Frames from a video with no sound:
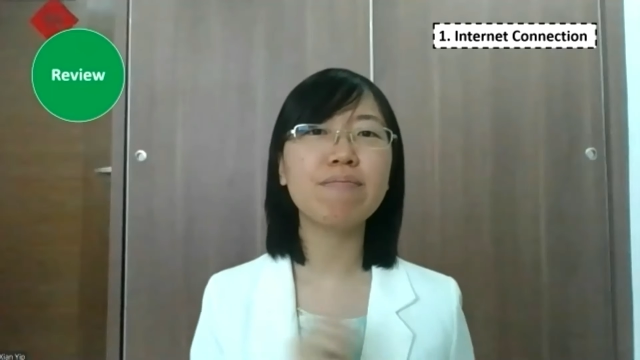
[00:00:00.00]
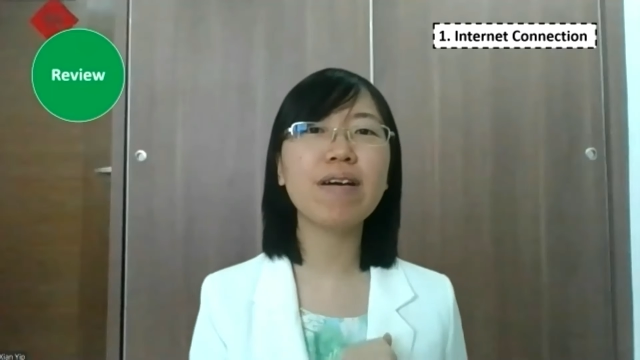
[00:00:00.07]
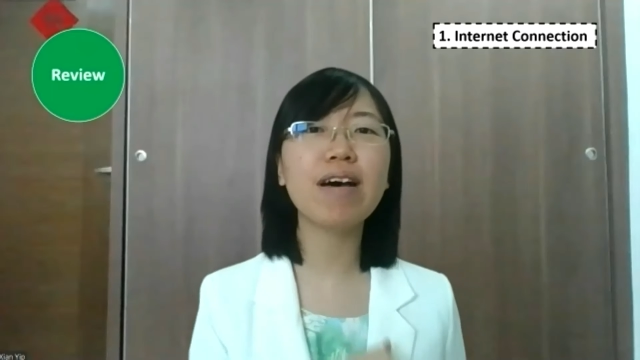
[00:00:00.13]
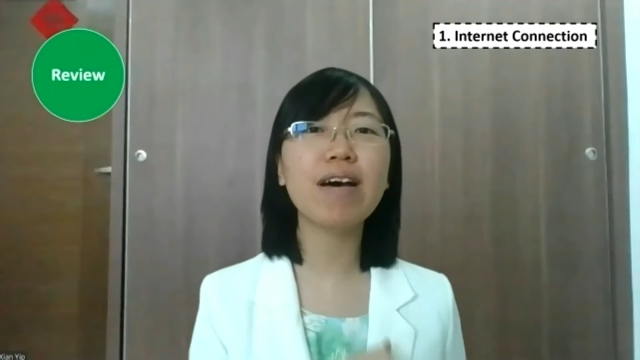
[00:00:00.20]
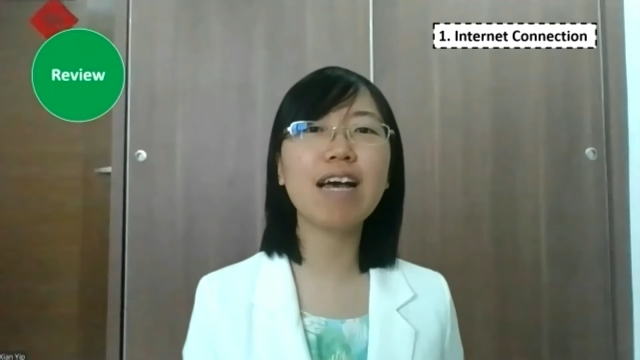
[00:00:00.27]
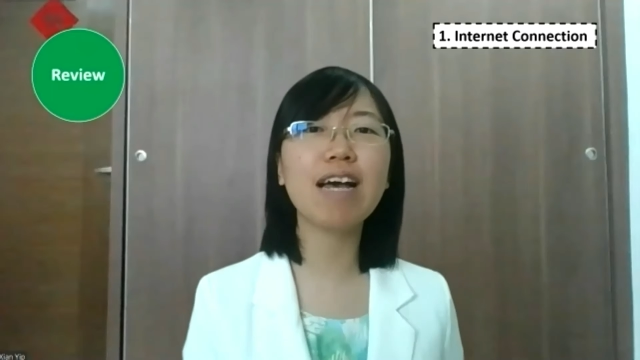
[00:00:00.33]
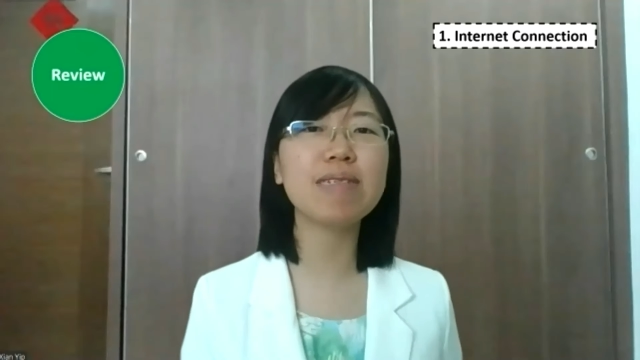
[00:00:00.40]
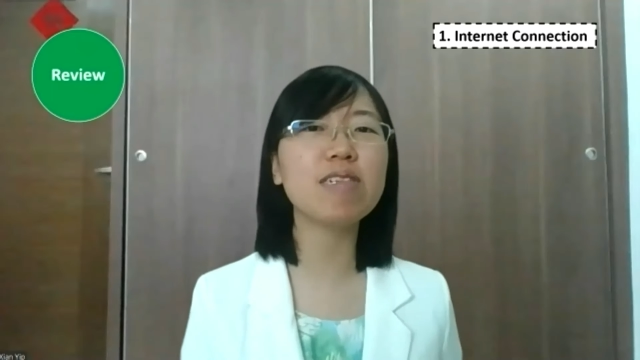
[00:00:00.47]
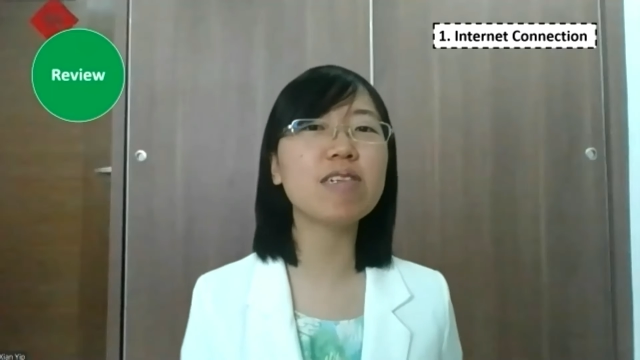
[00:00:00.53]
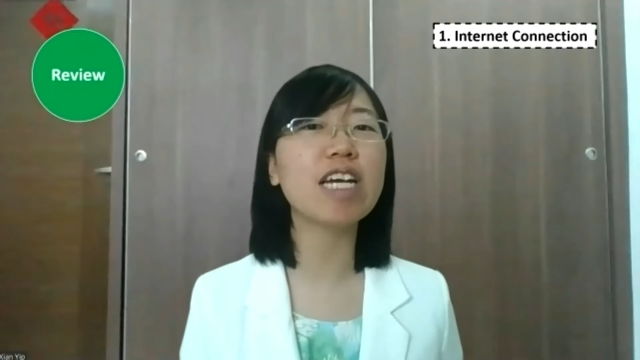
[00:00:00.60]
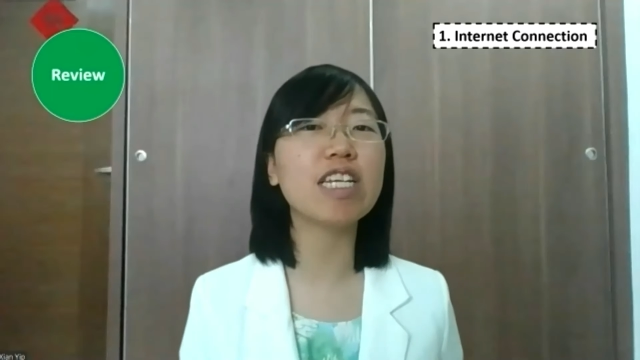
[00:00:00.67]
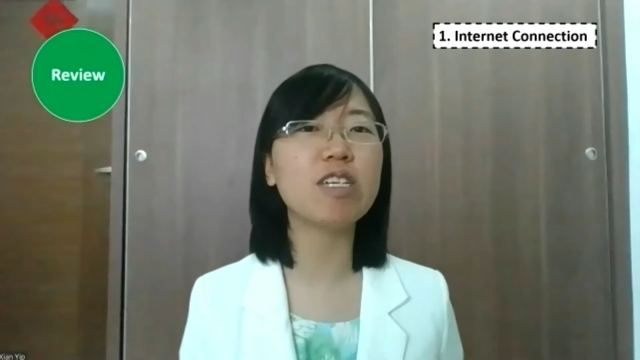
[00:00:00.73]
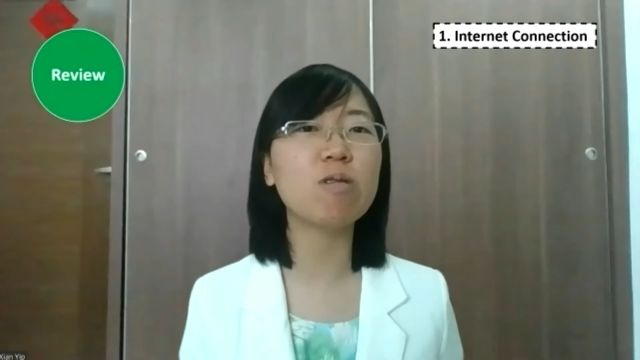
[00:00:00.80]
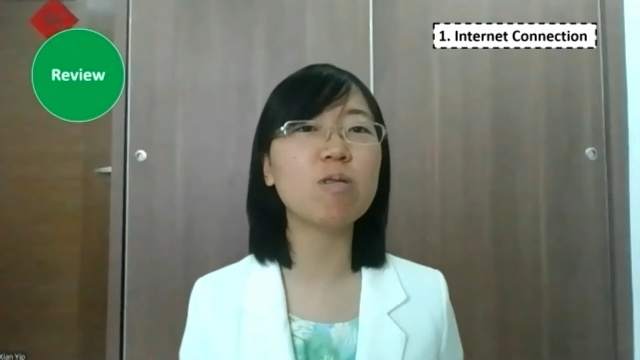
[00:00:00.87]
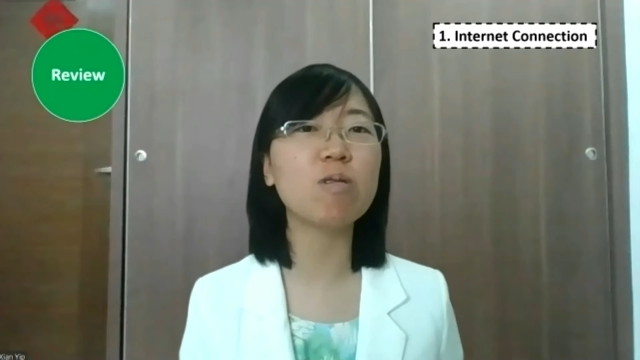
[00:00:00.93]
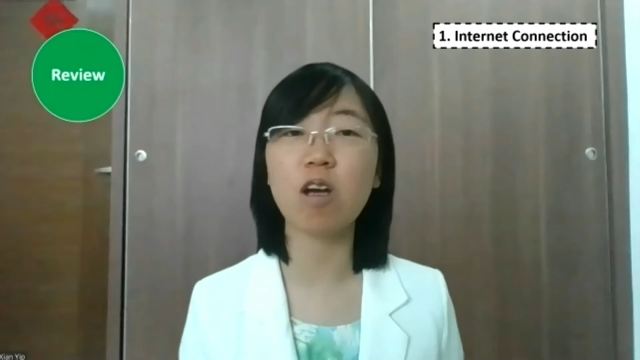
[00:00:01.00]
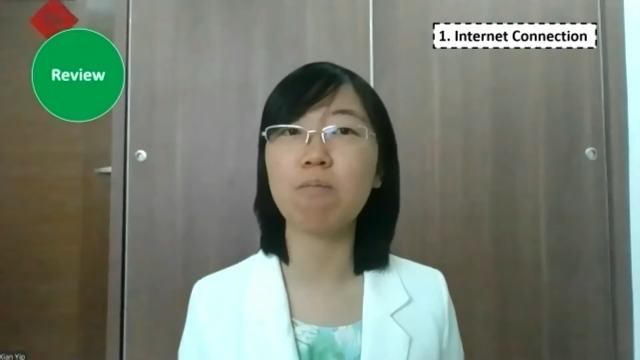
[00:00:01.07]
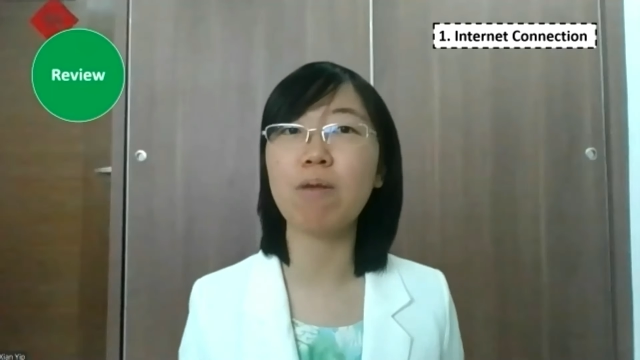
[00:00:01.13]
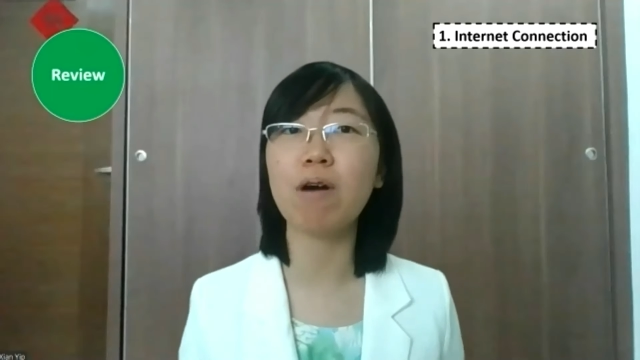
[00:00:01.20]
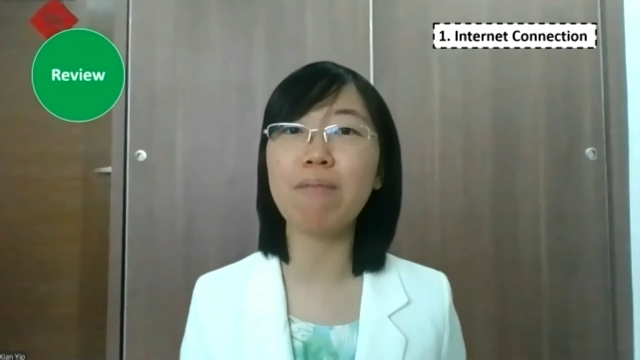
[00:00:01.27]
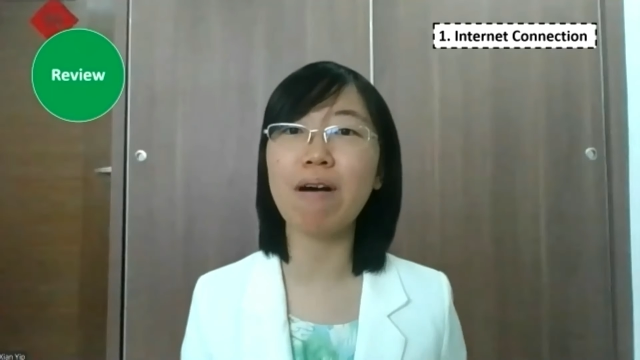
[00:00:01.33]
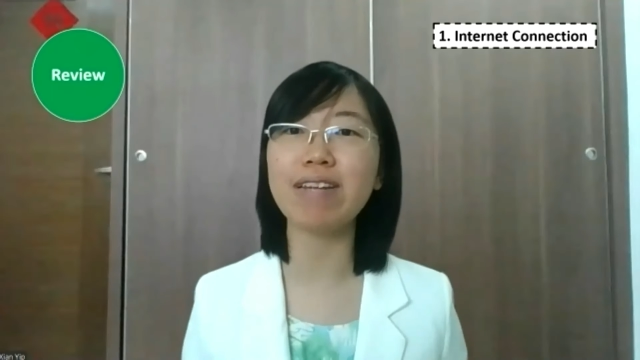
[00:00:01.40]
perhaps you can use your
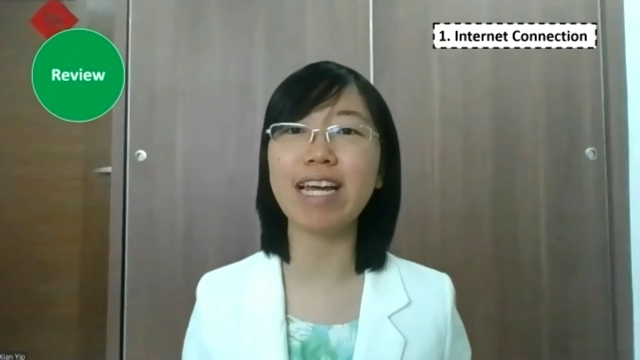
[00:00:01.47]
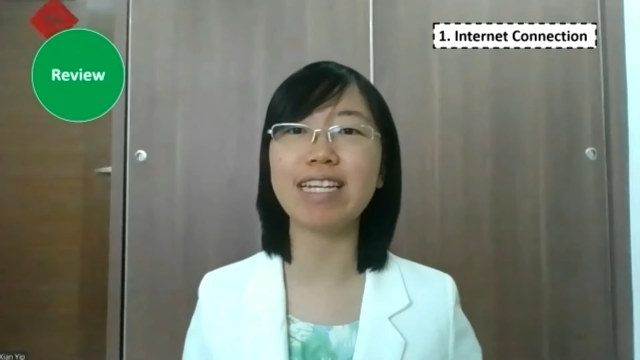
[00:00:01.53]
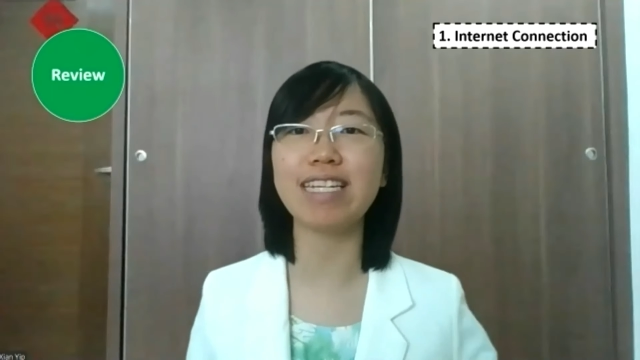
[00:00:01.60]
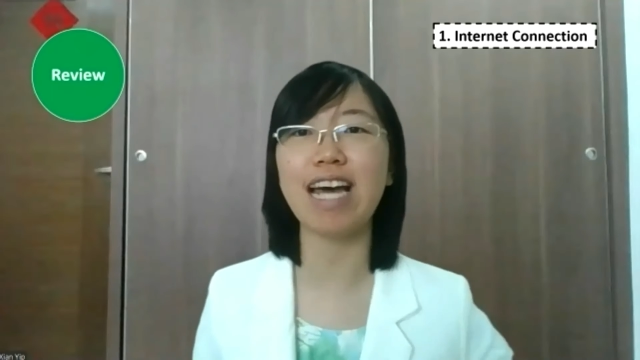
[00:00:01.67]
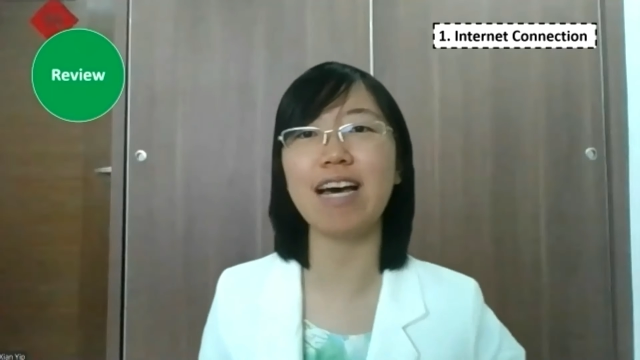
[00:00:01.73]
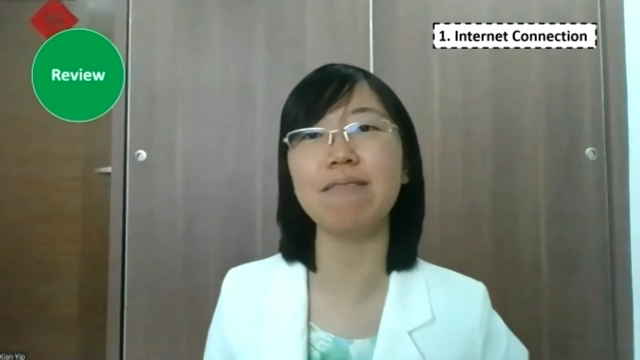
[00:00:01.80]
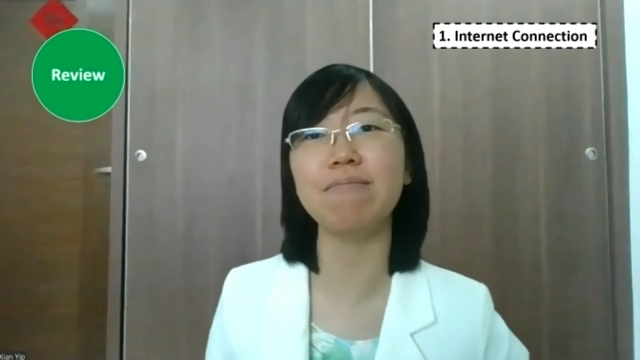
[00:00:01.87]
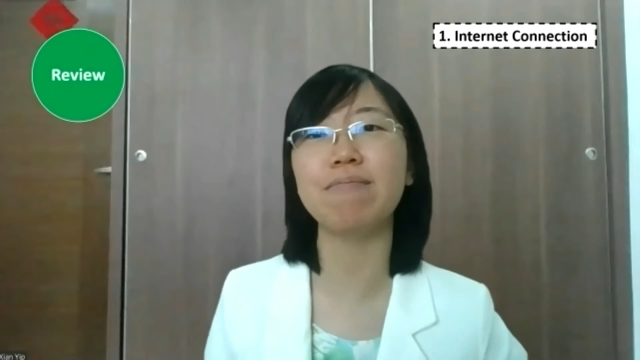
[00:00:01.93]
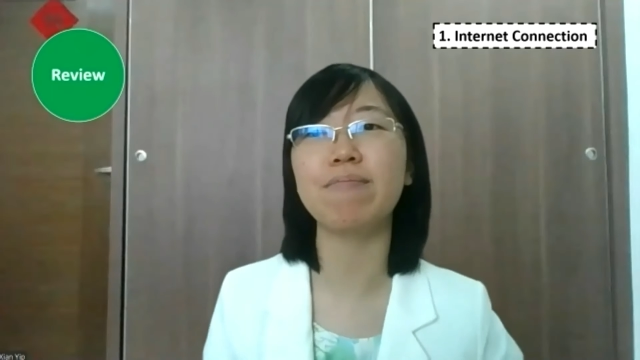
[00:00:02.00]
mobile data